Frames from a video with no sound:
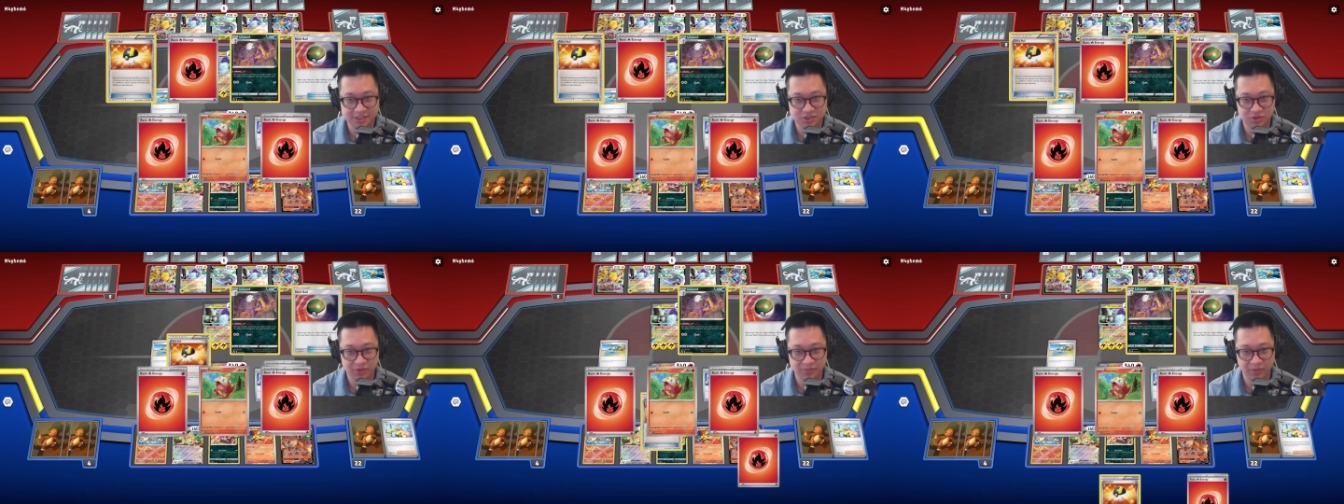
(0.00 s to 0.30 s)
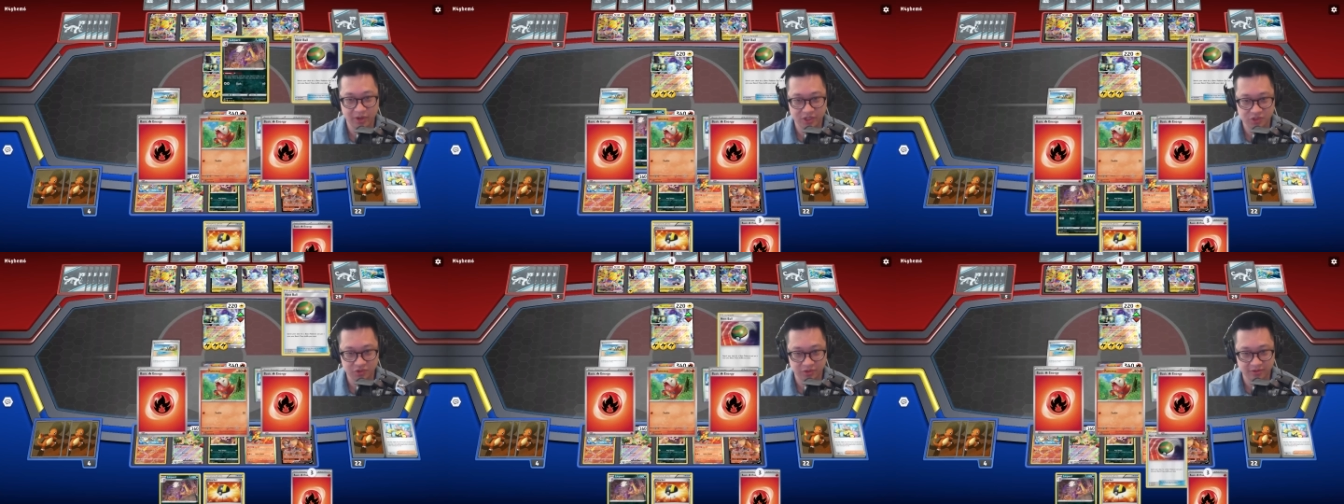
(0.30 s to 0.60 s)
Three
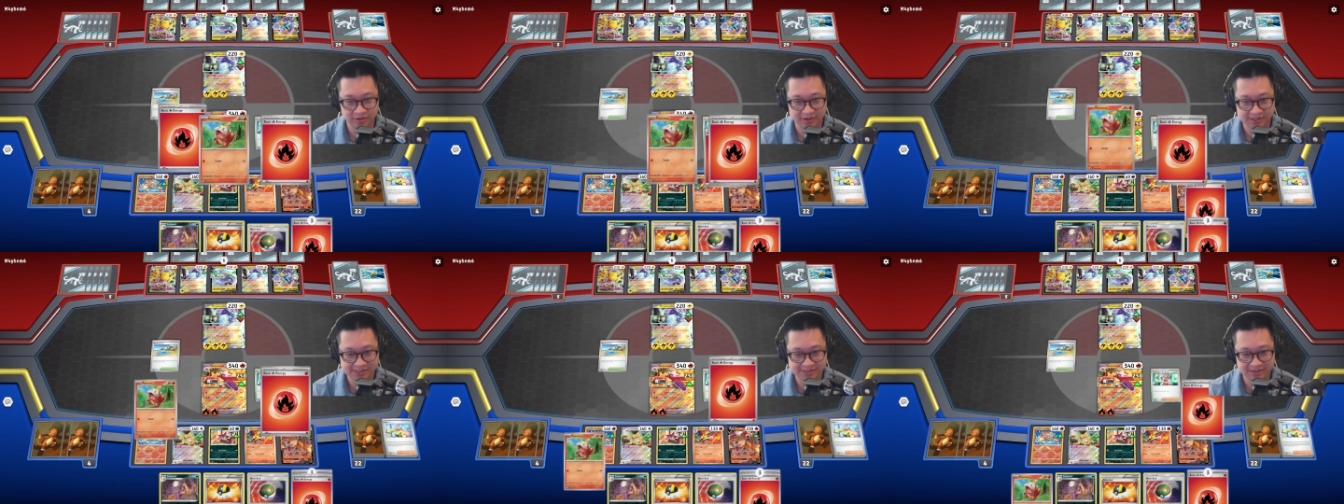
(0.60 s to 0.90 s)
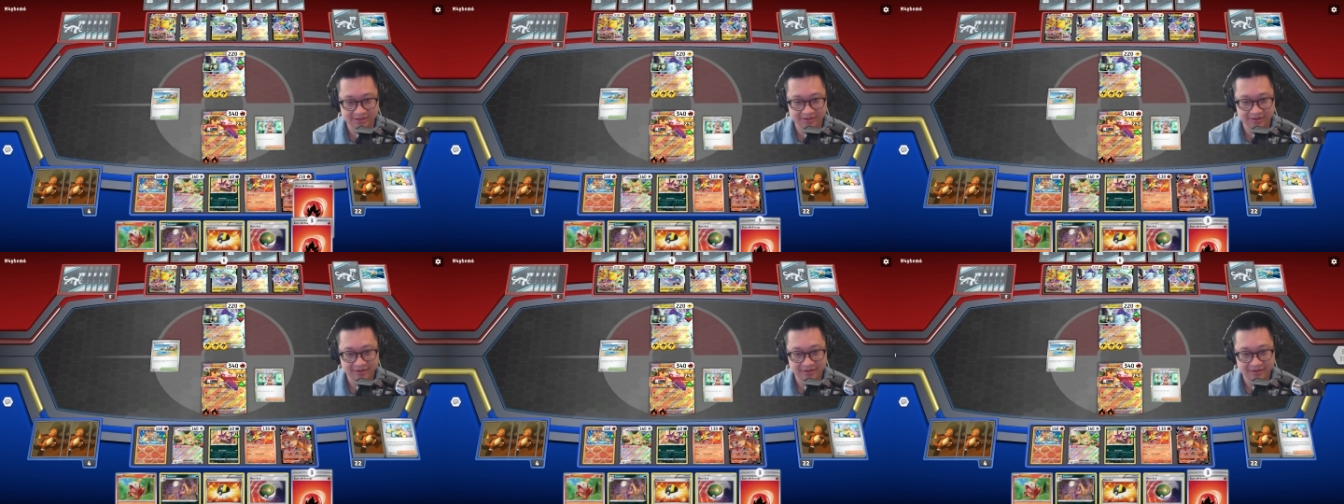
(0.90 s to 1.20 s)
extra cards
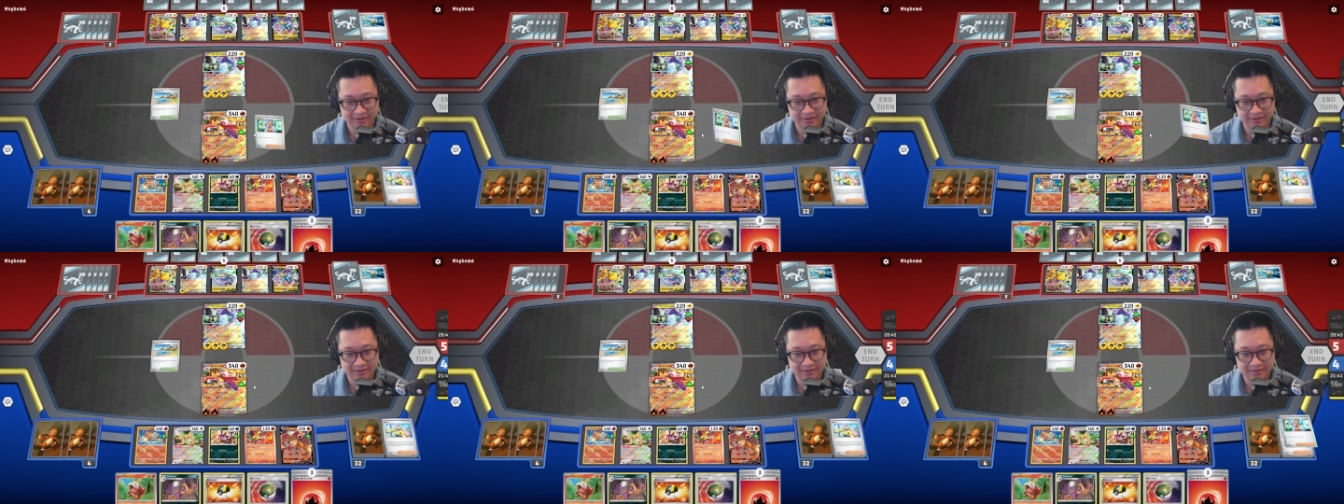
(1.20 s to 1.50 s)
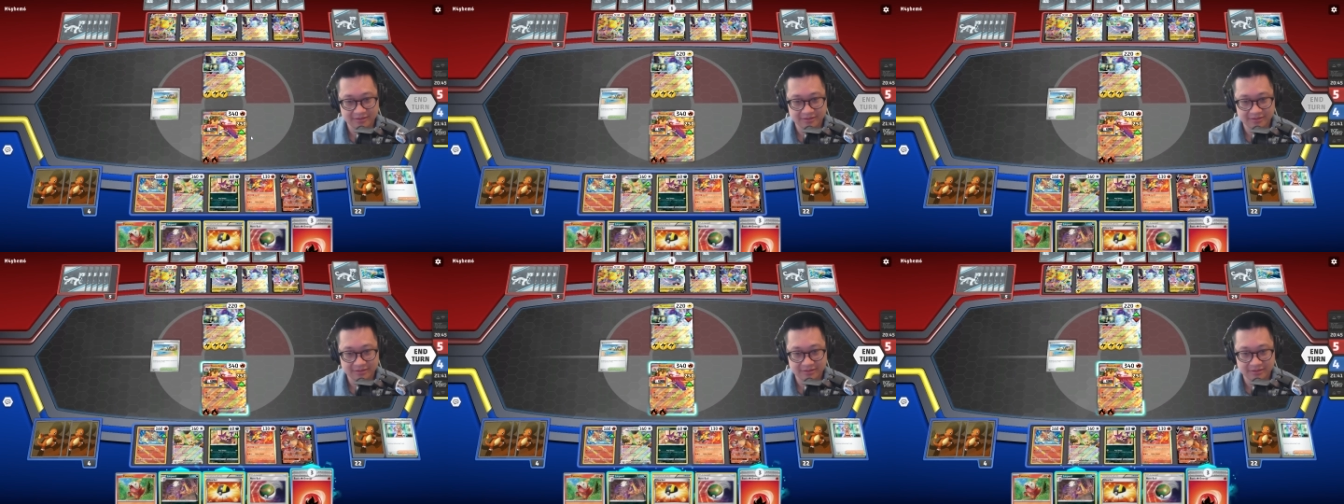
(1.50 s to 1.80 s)
here.
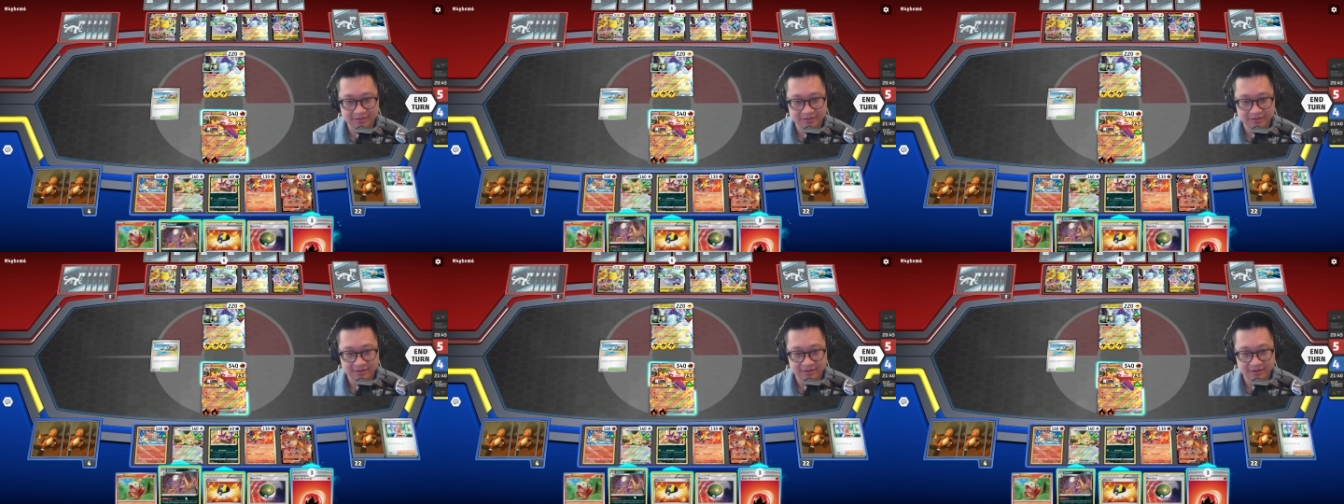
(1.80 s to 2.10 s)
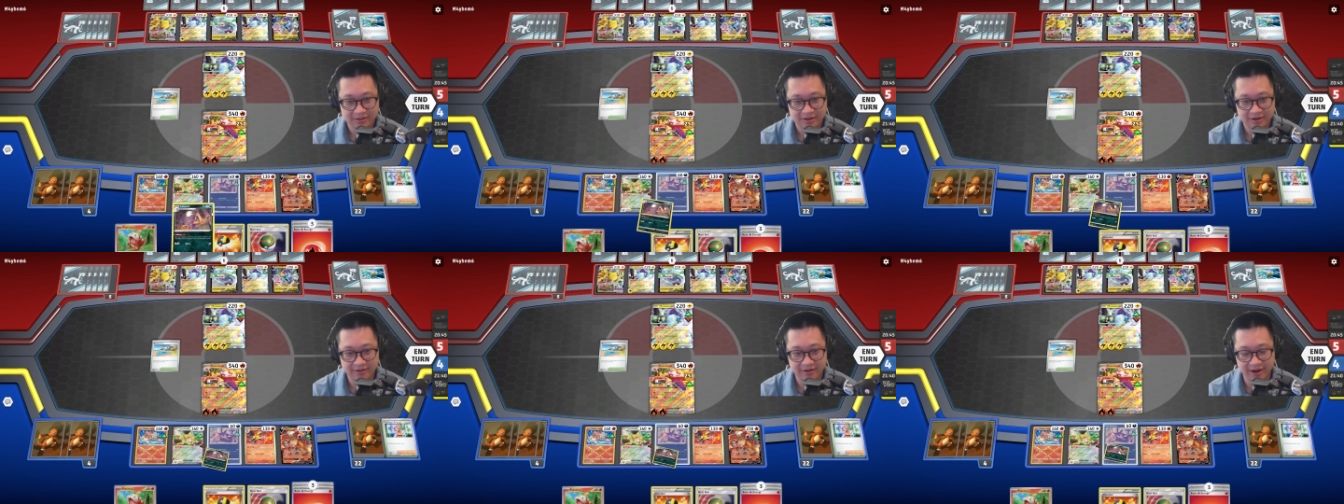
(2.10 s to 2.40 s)

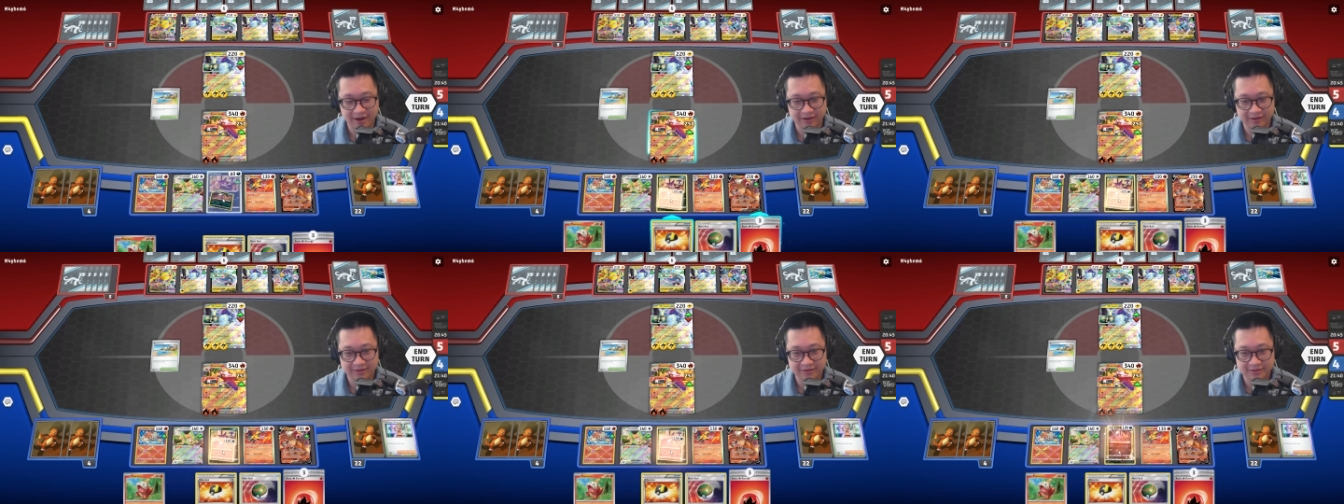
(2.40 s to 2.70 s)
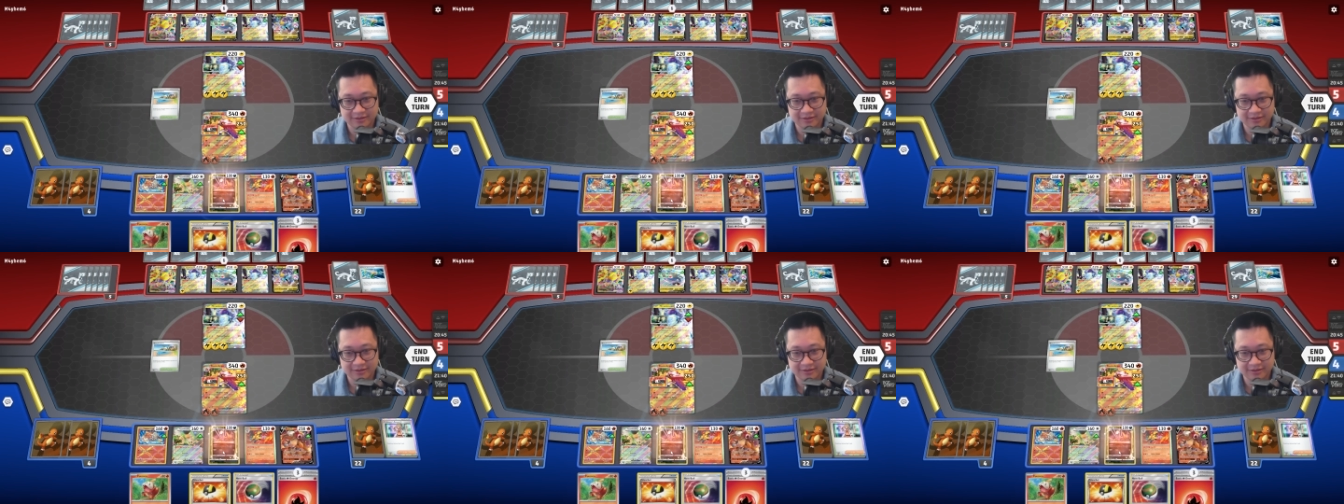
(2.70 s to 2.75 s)
Alright.